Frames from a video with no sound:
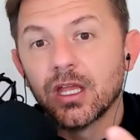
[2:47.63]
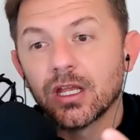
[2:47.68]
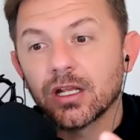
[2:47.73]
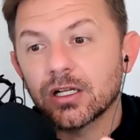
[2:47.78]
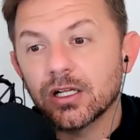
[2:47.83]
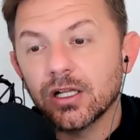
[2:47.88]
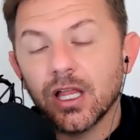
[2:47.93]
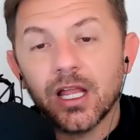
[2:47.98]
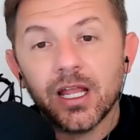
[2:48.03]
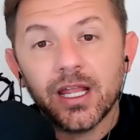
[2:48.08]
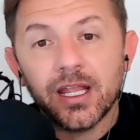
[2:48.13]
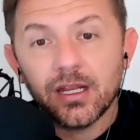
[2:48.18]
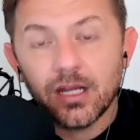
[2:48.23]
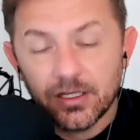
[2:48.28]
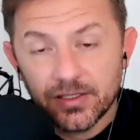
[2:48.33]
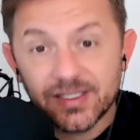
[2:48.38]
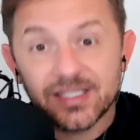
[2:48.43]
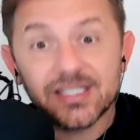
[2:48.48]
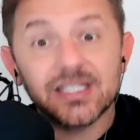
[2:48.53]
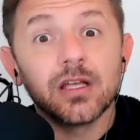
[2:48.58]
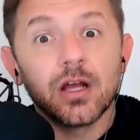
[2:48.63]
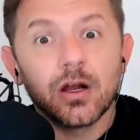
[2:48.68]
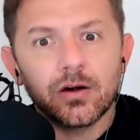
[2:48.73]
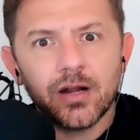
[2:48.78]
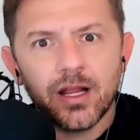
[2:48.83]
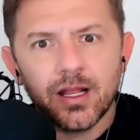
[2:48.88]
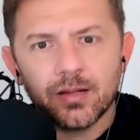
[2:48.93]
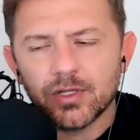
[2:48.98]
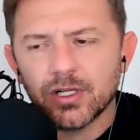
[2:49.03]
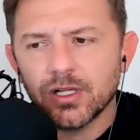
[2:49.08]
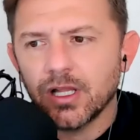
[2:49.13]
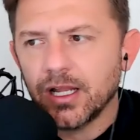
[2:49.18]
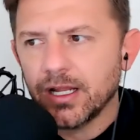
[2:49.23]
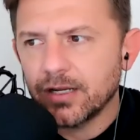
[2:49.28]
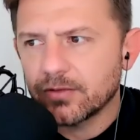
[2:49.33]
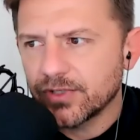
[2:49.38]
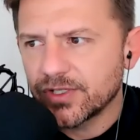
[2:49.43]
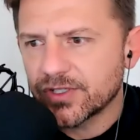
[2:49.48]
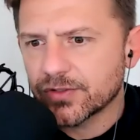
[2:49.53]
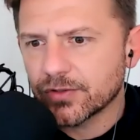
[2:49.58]
client CRM,
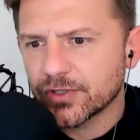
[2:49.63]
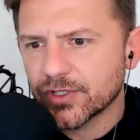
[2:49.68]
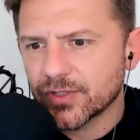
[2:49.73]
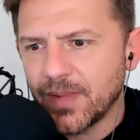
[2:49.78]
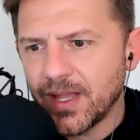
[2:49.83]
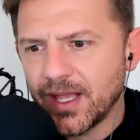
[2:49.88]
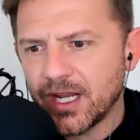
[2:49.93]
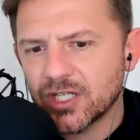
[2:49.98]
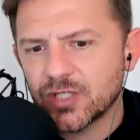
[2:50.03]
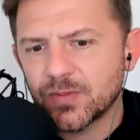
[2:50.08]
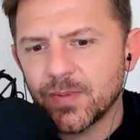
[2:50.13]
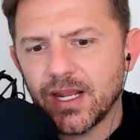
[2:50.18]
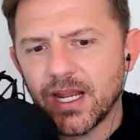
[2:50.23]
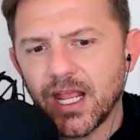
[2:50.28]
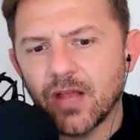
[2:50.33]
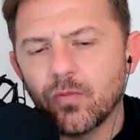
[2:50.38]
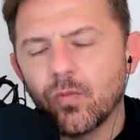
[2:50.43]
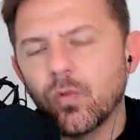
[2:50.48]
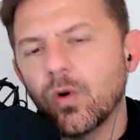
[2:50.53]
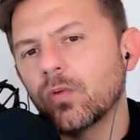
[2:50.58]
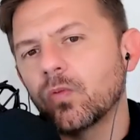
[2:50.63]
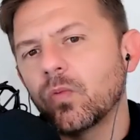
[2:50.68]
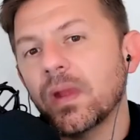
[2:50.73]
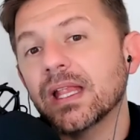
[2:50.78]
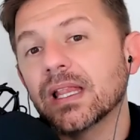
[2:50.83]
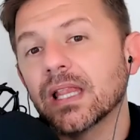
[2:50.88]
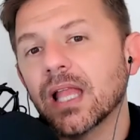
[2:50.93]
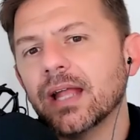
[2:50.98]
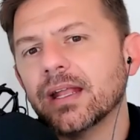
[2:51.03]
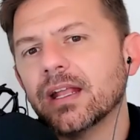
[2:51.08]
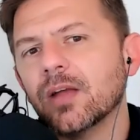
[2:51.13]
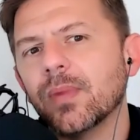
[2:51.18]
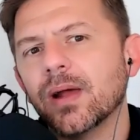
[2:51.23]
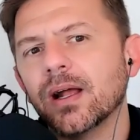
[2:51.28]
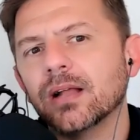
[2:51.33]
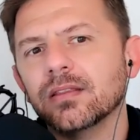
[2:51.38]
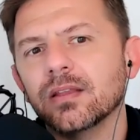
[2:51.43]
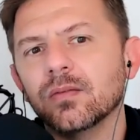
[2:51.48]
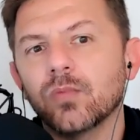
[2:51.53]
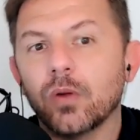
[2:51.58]
client resource management, and what we like
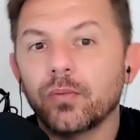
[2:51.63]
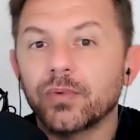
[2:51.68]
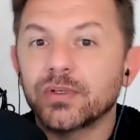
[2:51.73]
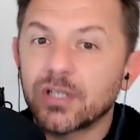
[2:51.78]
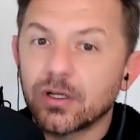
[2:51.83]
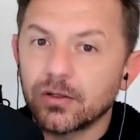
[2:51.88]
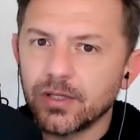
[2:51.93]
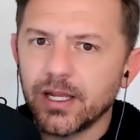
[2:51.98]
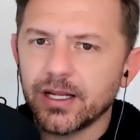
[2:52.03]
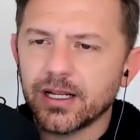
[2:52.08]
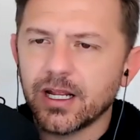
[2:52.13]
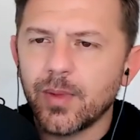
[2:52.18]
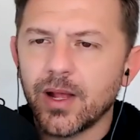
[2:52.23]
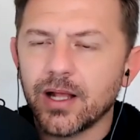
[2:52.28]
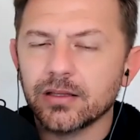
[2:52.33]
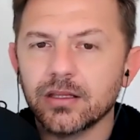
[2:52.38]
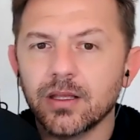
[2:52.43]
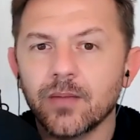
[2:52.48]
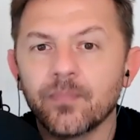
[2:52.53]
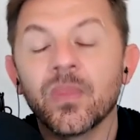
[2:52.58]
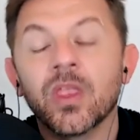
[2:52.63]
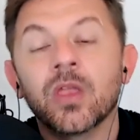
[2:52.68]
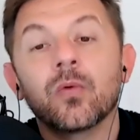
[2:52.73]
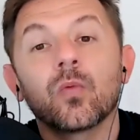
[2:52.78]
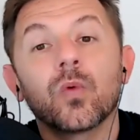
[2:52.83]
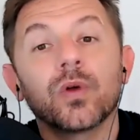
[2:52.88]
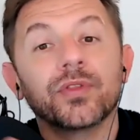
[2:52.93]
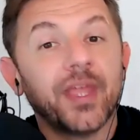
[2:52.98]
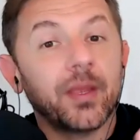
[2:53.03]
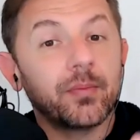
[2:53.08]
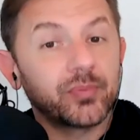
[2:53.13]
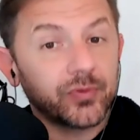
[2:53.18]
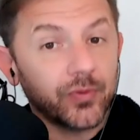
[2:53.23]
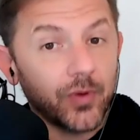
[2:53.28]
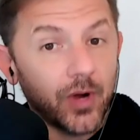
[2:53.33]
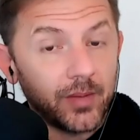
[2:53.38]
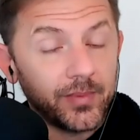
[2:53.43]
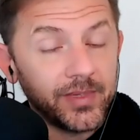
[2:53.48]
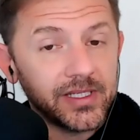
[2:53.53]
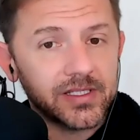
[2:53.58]
about them, what we don't like about them, what they
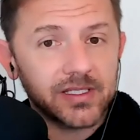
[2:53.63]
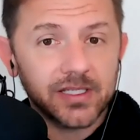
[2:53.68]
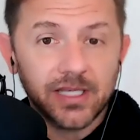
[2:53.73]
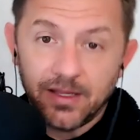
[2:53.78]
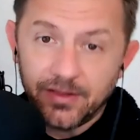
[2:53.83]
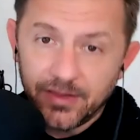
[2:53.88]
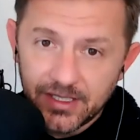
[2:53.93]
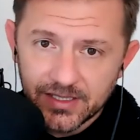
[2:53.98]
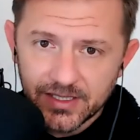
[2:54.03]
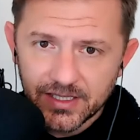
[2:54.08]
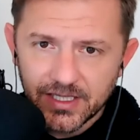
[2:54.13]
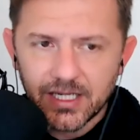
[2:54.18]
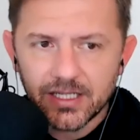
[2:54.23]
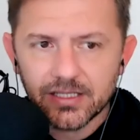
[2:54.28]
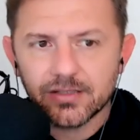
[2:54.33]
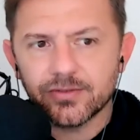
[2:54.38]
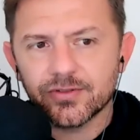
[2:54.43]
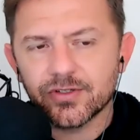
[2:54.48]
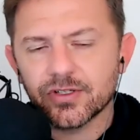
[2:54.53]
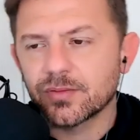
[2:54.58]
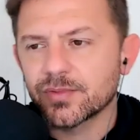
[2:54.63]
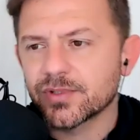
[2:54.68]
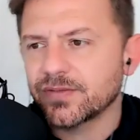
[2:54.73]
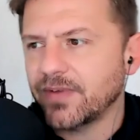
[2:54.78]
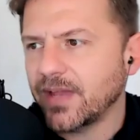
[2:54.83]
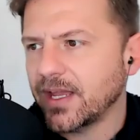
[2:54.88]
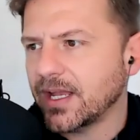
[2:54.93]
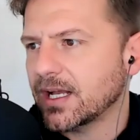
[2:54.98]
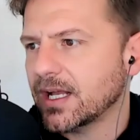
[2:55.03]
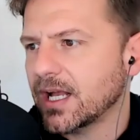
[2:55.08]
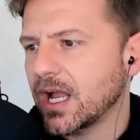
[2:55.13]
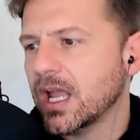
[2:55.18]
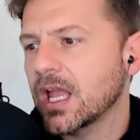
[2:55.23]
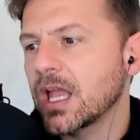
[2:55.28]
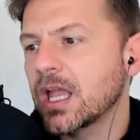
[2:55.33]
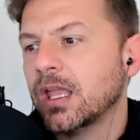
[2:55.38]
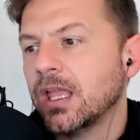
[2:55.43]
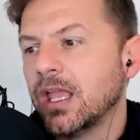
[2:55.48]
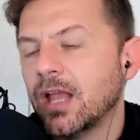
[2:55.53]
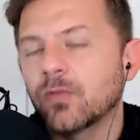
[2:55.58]
promise in this case in terms of AI,
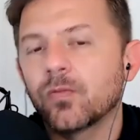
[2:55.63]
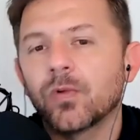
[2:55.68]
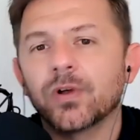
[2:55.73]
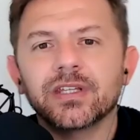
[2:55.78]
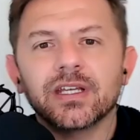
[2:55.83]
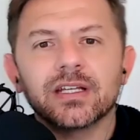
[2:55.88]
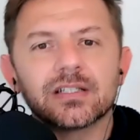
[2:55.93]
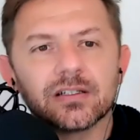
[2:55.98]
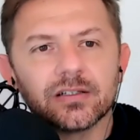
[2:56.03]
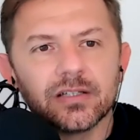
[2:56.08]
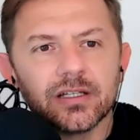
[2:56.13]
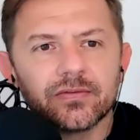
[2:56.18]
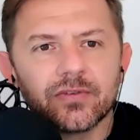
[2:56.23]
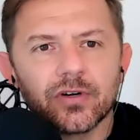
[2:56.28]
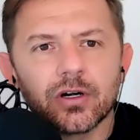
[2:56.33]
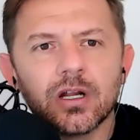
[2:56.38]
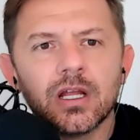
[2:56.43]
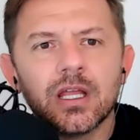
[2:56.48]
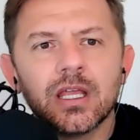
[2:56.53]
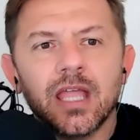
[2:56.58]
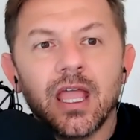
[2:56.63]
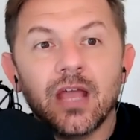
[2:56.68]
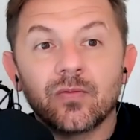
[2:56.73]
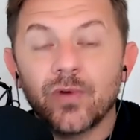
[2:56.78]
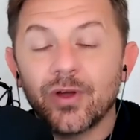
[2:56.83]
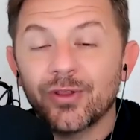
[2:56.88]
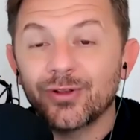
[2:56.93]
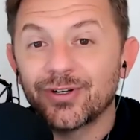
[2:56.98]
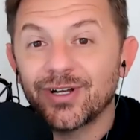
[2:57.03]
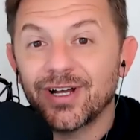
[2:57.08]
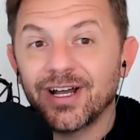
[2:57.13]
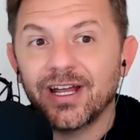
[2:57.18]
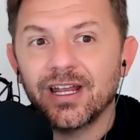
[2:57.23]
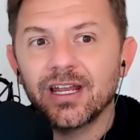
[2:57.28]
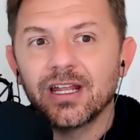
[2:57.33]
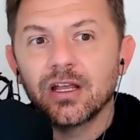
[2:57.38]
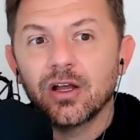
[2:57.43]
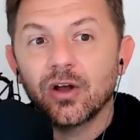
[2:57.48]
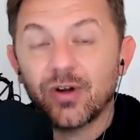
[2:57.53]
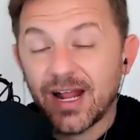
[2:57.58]
and what they deliver, and whether or not,
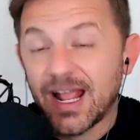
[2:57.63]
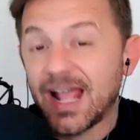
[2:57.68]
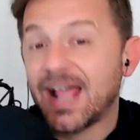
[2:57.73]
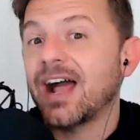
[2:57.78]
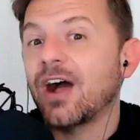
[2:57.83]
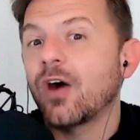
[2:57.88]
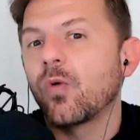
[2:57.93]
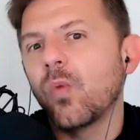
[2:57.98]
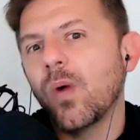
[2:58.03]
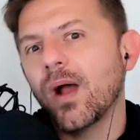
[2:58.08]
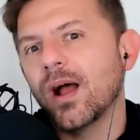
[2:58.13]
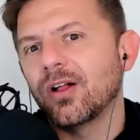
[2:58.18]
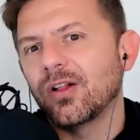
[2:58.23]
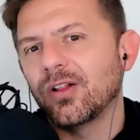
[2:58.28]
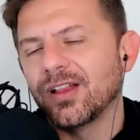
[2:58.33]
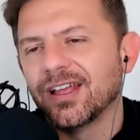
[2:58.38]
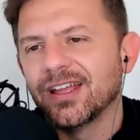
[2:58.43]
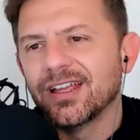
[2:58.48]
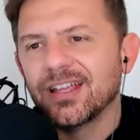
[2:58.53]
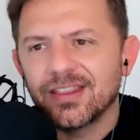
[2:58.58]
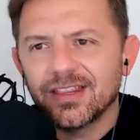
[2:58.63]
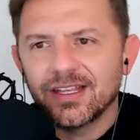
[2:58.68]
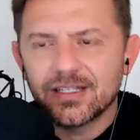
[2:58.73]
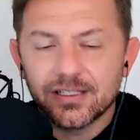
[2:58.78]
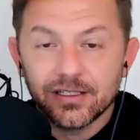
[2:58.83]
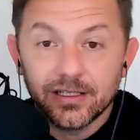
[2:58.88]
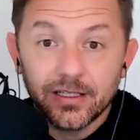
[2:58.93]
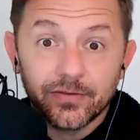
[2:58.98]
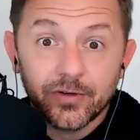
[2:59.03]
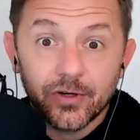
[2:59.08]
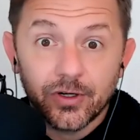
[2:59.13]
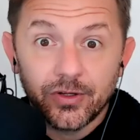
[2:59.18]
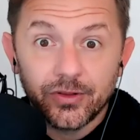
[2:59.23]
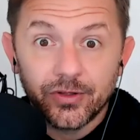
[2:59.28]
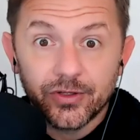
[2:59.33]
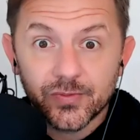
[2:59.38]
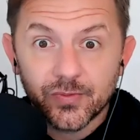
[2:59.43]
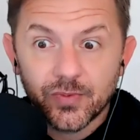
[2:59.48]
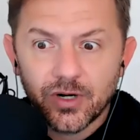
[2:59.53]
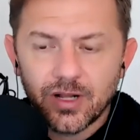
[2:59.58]
or how well they deliver on
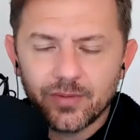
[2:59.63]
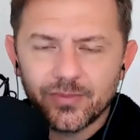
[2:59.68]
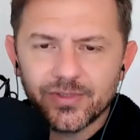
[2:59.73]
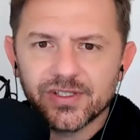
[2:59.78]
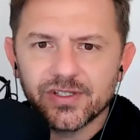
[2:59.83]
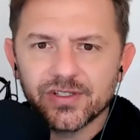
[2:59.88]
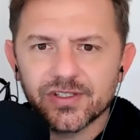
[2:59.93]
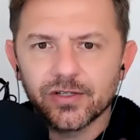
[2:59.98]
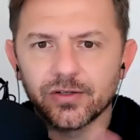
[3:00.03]
those promises.